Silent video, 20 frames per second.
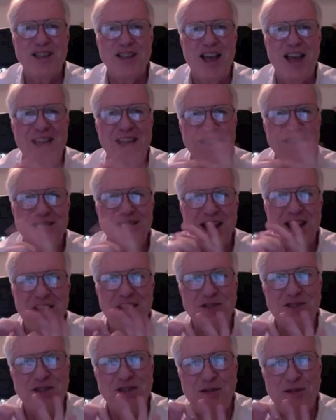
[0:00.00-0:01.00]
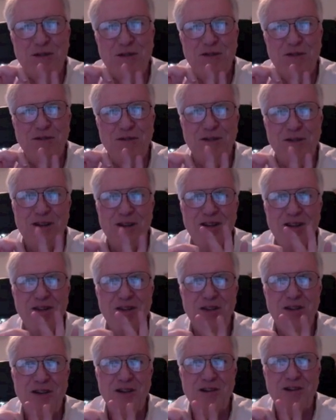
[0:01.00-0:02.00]
size down to
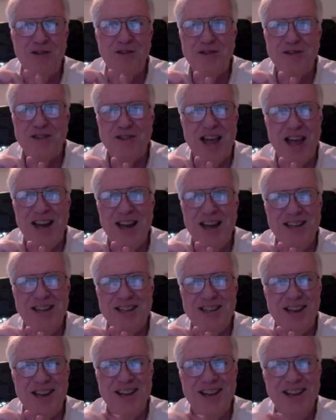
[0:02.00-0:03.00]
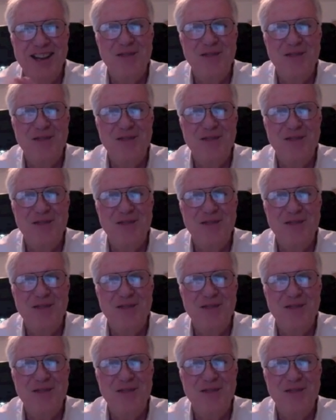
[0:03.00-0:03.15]
tiny.